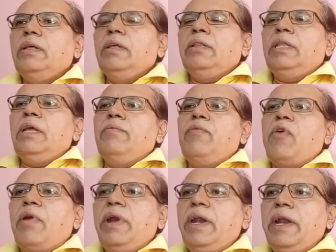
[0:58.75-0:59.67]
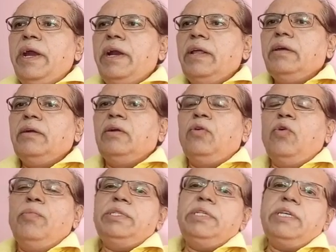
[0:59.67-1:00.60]
then foreign aid,
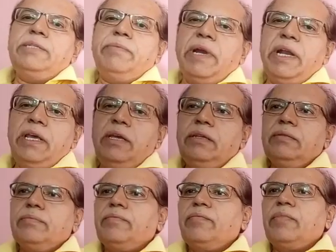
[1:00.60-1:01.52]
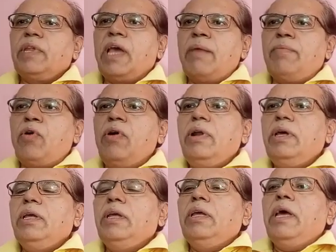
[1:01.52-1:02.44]
domestic spending abroad,
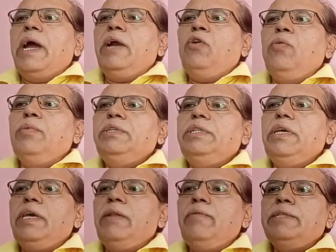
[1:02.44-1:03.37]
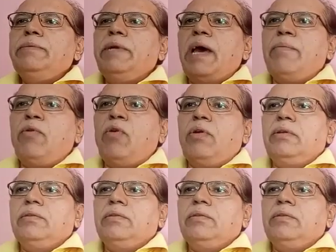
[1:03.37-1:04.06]
and domestic investment abroad.